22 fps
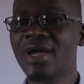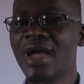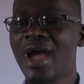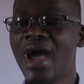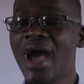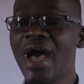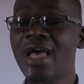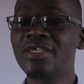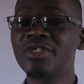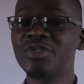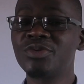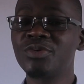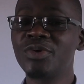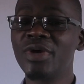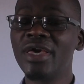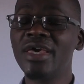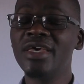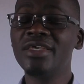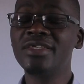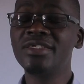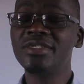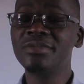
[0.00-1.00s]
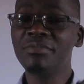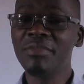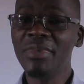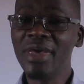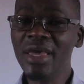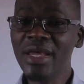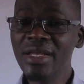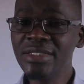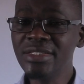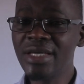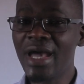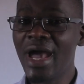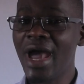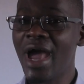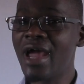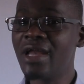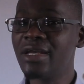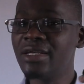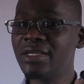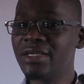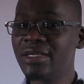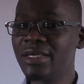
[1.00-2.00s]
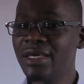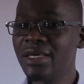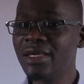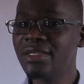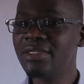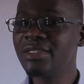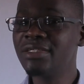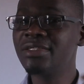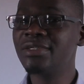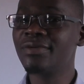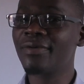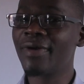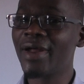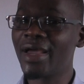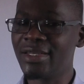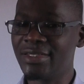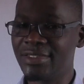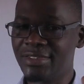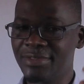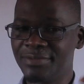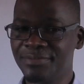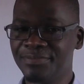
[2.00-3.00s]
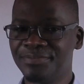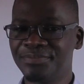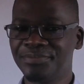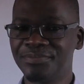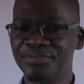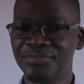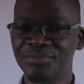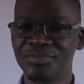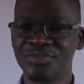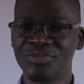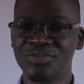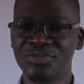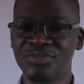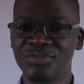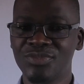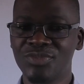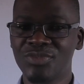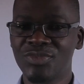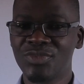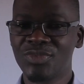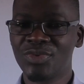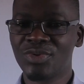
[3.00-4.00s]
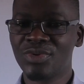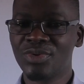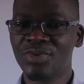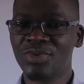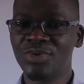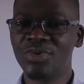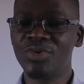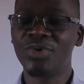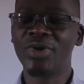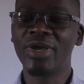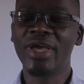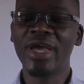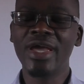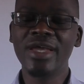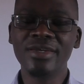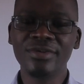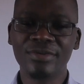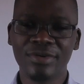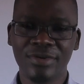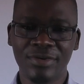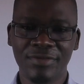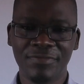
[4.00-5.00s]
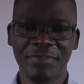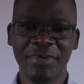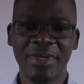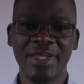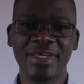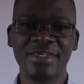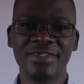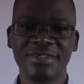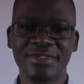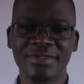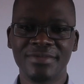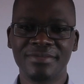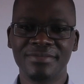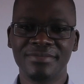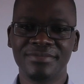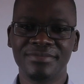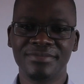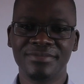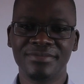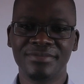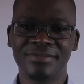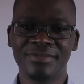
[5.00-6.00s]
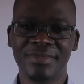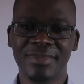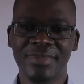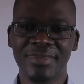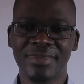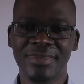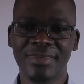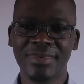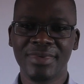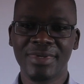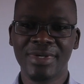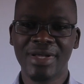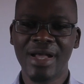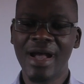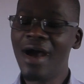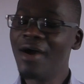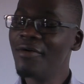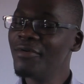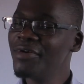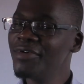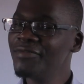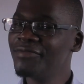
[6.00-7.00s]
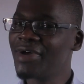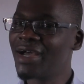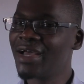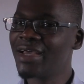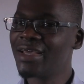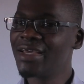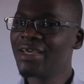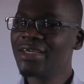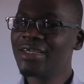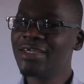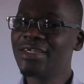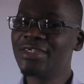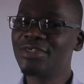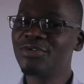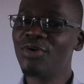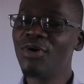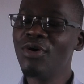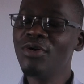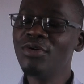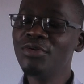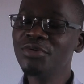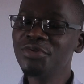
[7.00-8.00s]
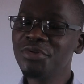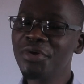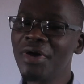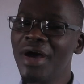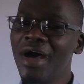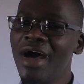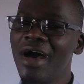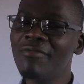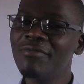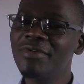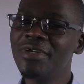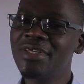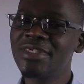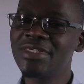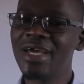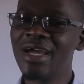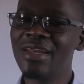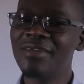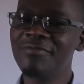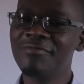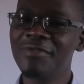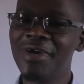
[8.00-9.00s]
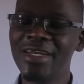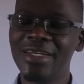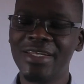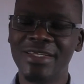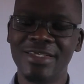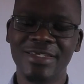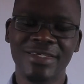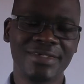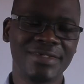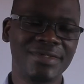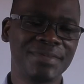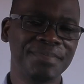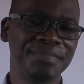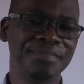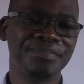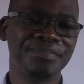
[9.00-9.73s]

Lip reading: As you estimate and get it right, you gain confidence. However, it also has disadvantages,